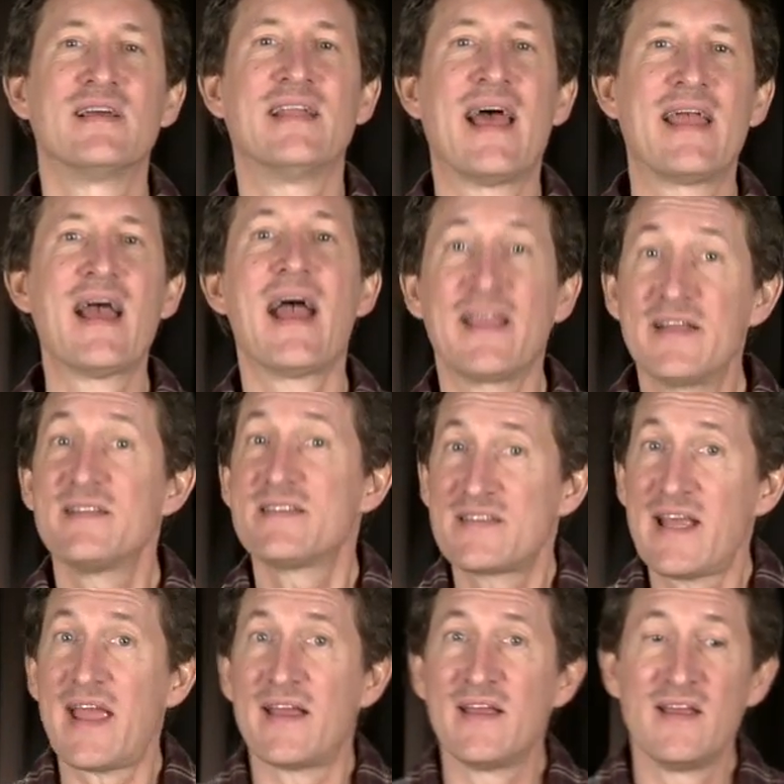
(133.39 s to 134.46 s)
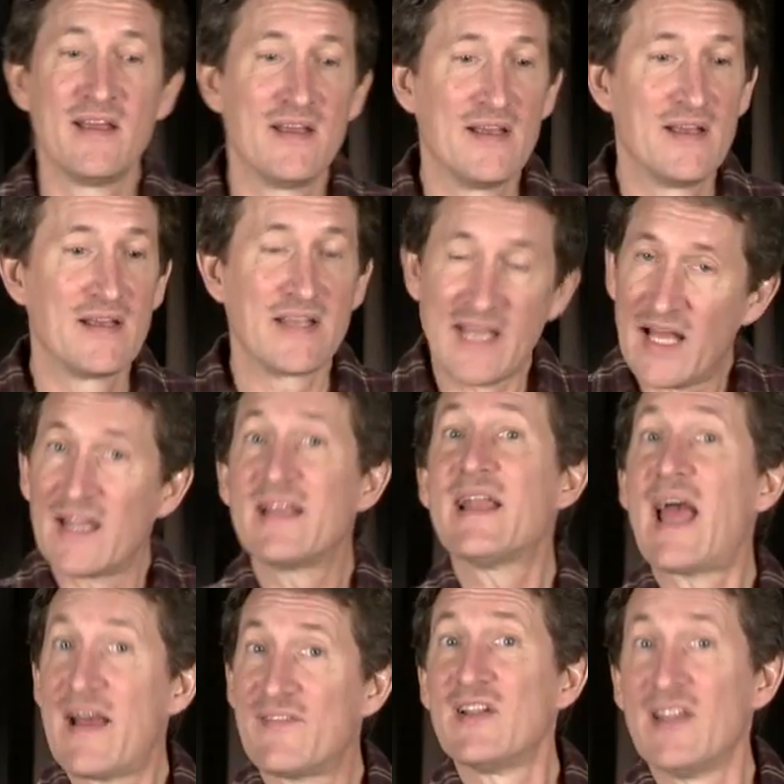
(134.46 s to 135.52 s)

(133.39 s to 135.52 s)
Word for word: And I, I can say, Kelly and I have a